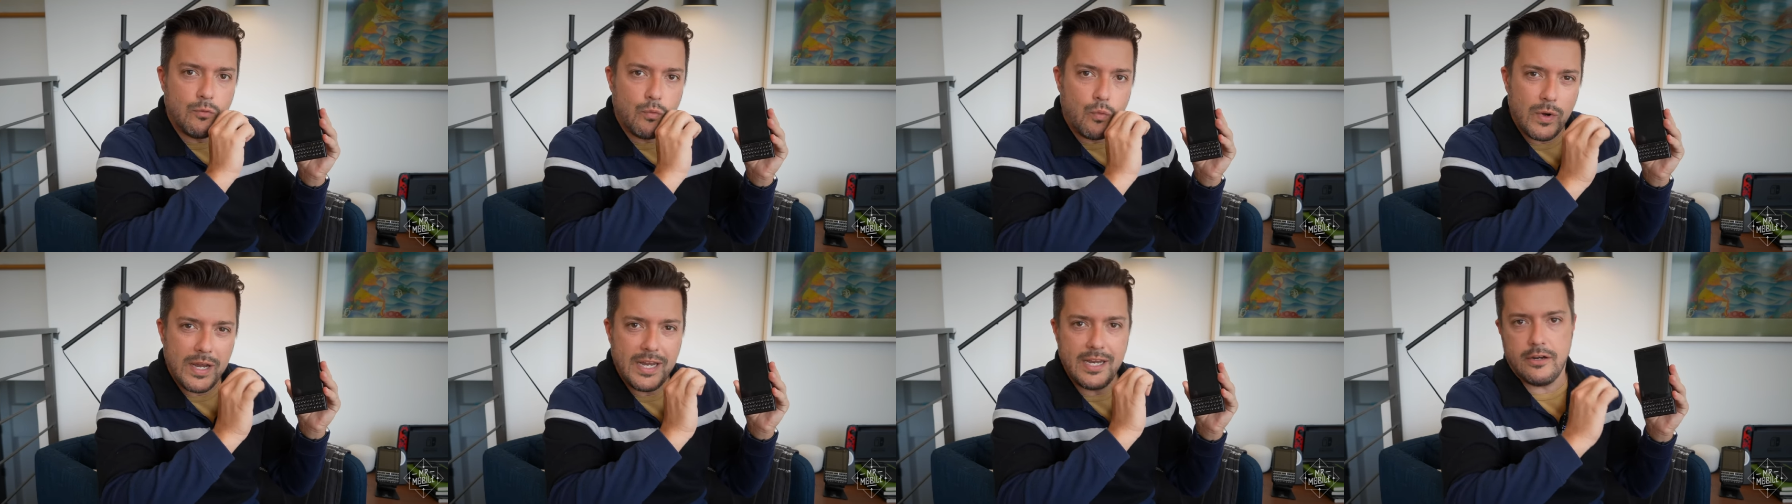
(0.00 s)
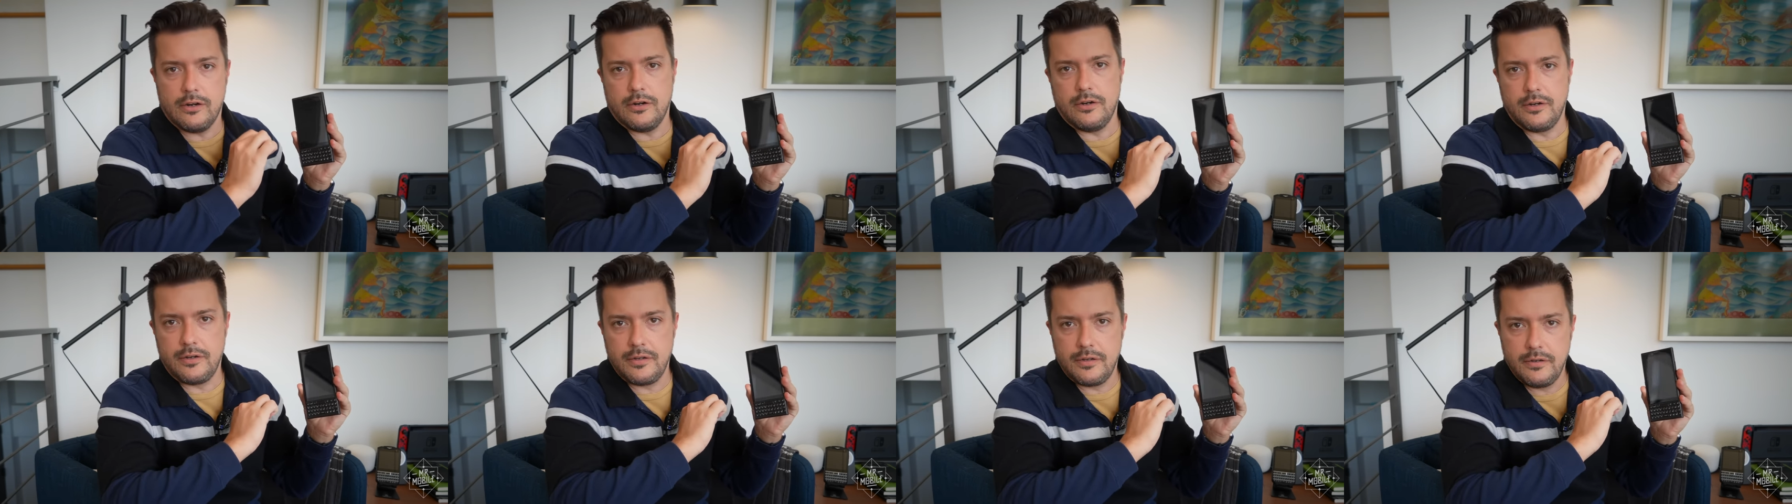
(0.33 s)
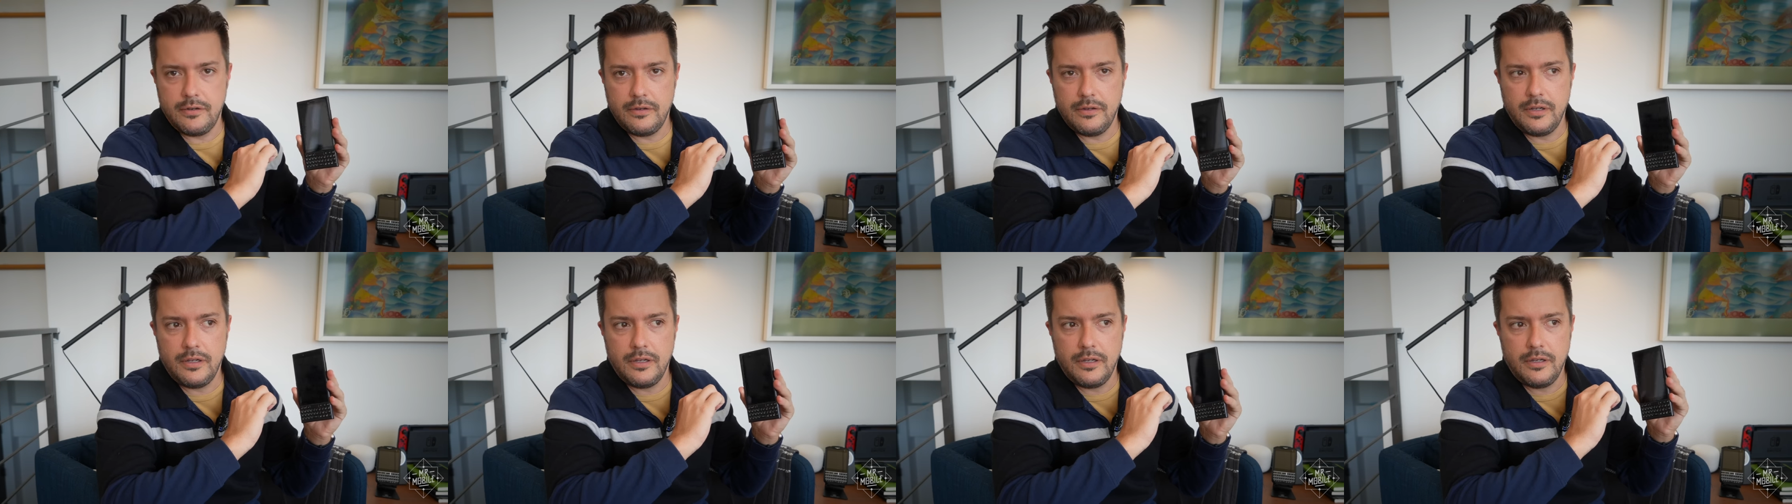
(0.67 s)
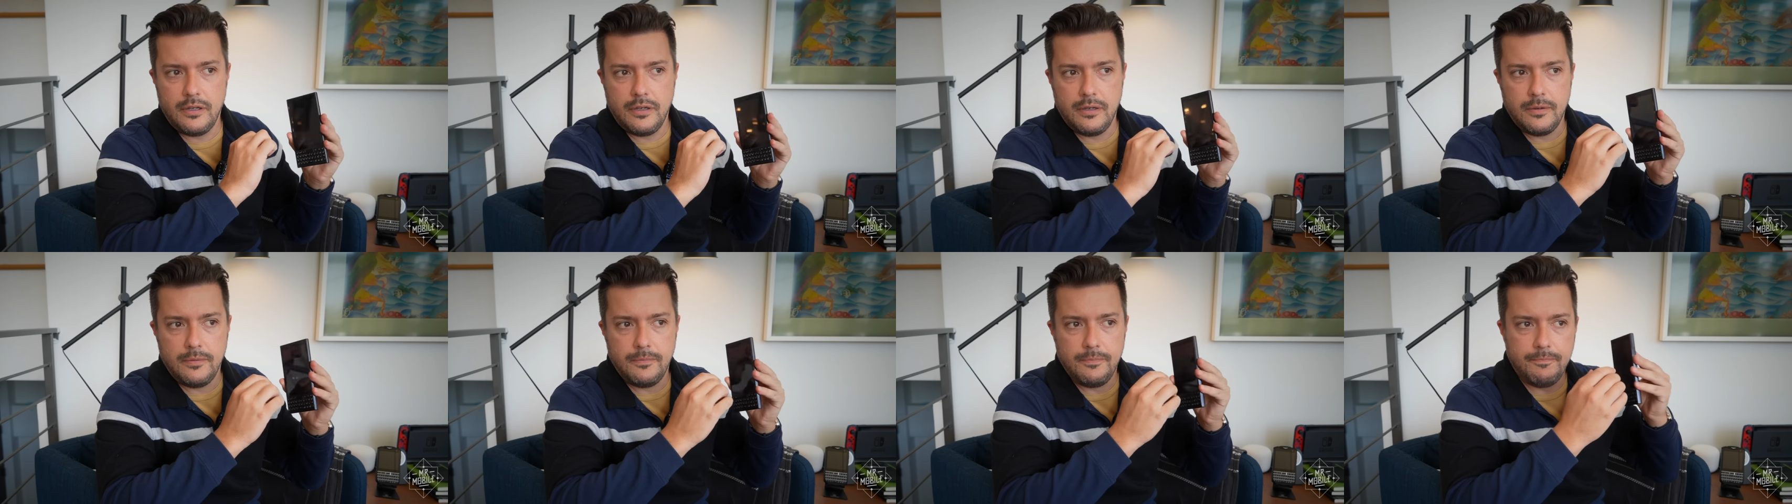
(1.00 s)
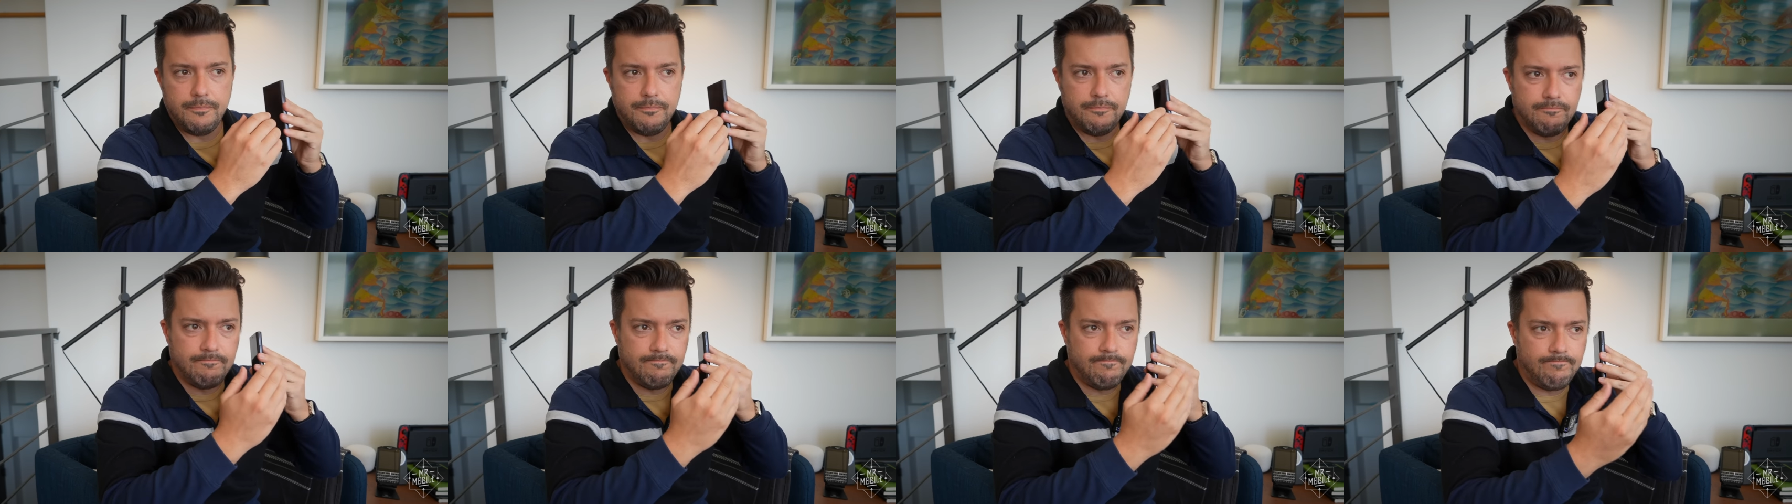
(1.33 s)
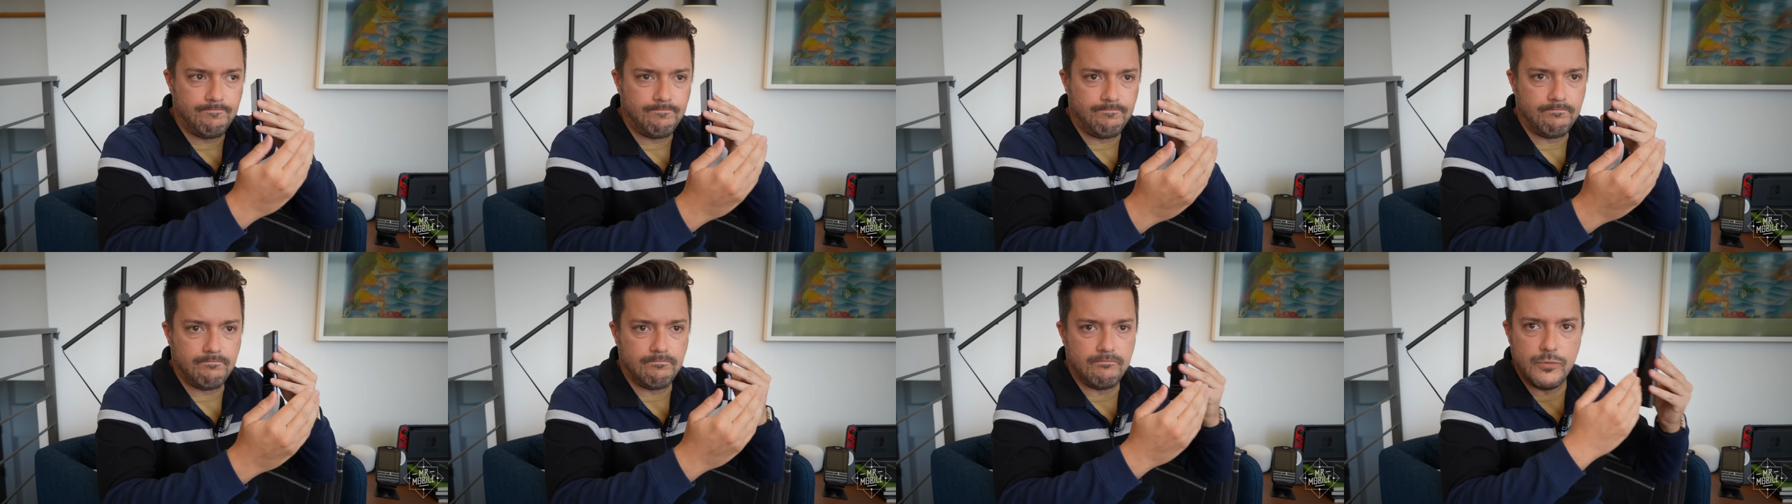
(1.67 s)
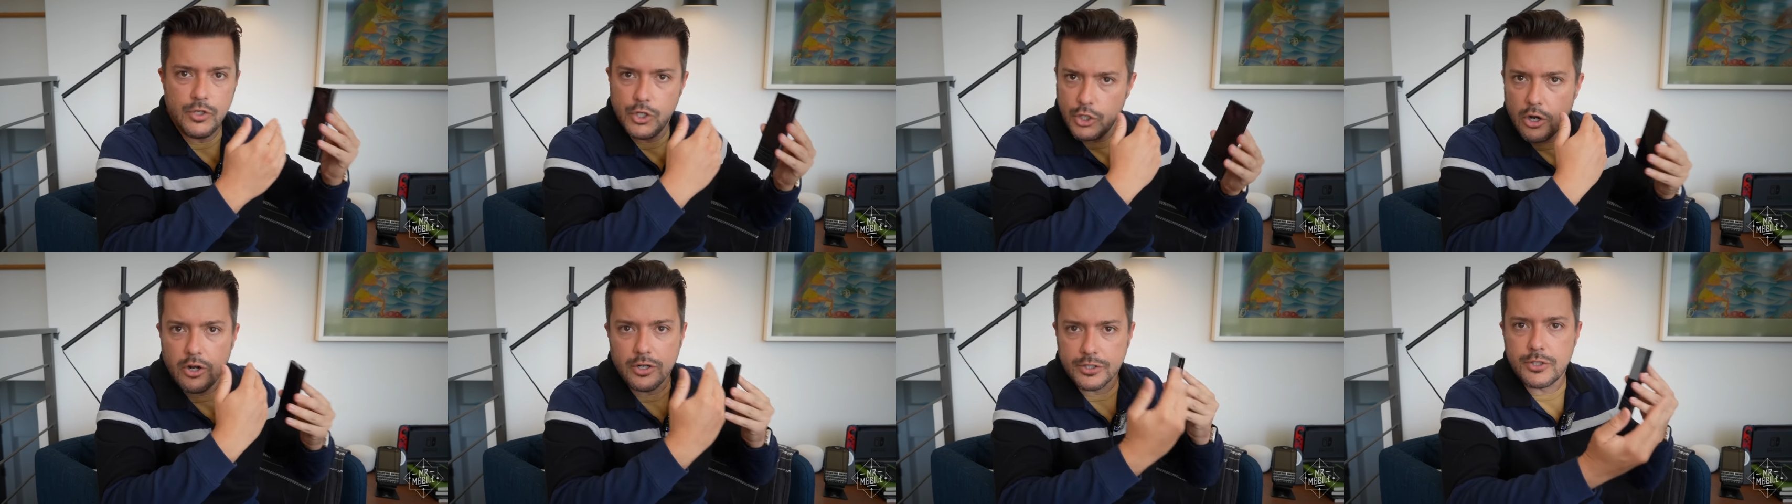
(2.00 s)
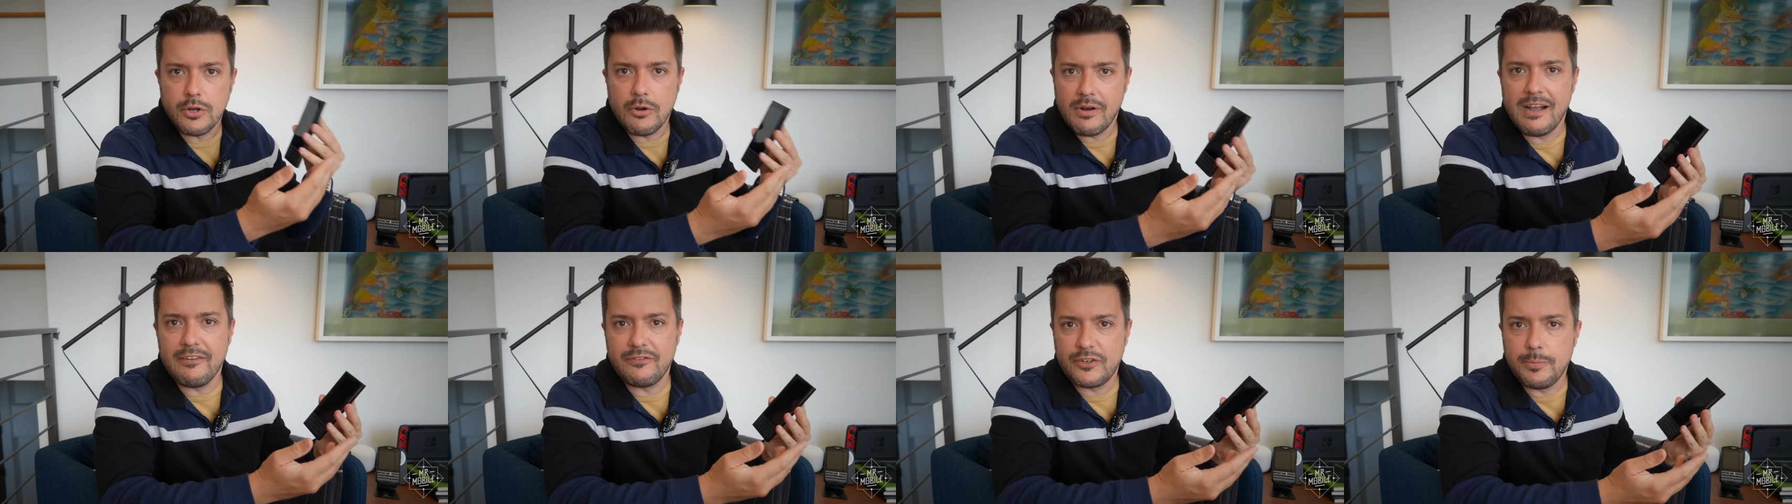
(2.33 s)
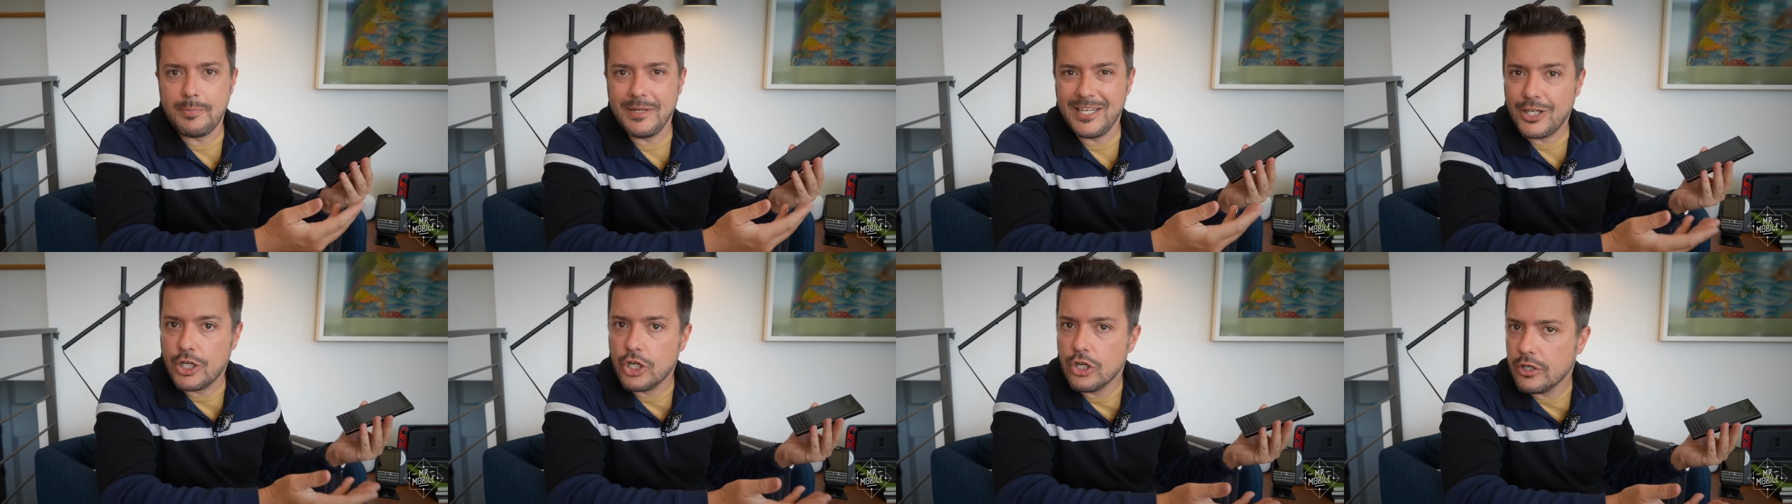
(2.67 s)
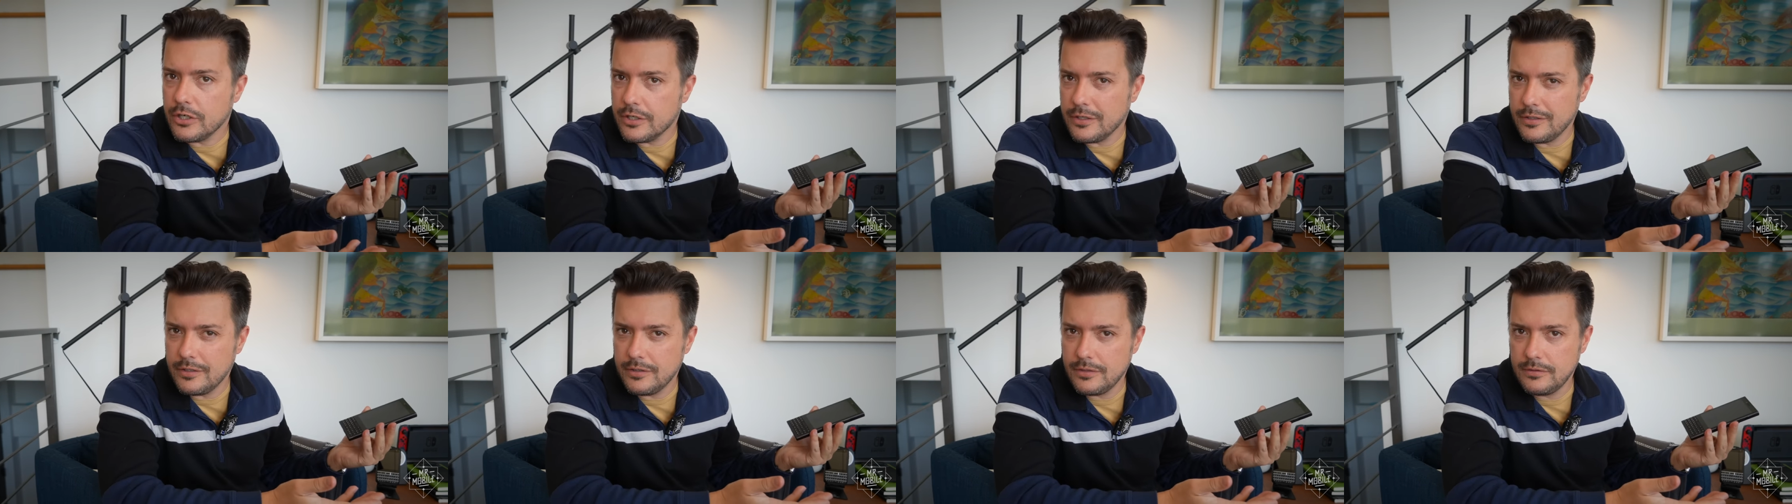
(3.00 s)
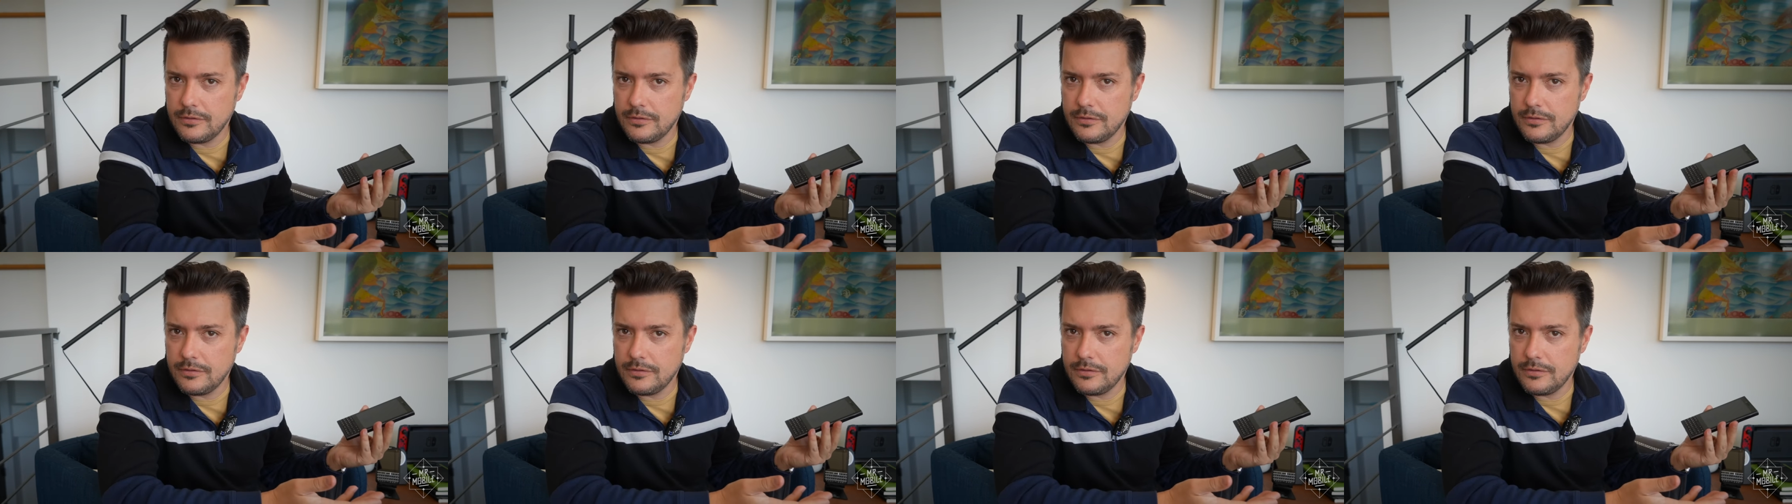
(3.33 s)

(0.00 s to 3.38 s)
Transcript: weird. You also have to be good.